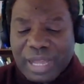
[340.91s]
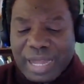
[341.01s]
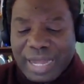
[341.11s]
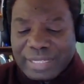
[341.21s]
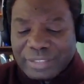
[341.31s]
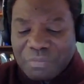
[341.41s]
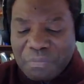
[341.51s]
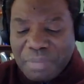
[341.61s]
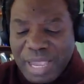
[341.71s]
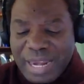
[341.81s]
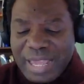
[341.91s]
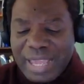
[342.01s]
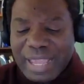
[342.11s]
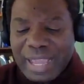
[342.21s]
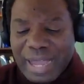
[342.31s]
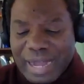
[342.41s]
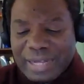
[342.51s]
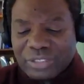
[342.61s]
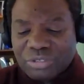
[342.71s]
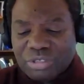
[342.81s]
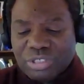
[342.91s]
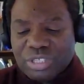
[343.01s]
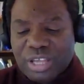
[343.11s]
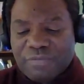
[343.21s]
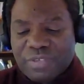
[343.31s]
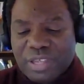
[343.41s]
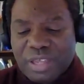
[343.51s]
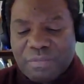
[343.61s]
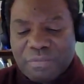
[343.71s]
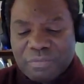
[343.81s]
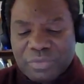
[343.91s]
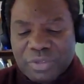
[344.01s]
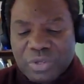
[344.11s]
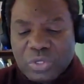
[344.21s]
as many as received him,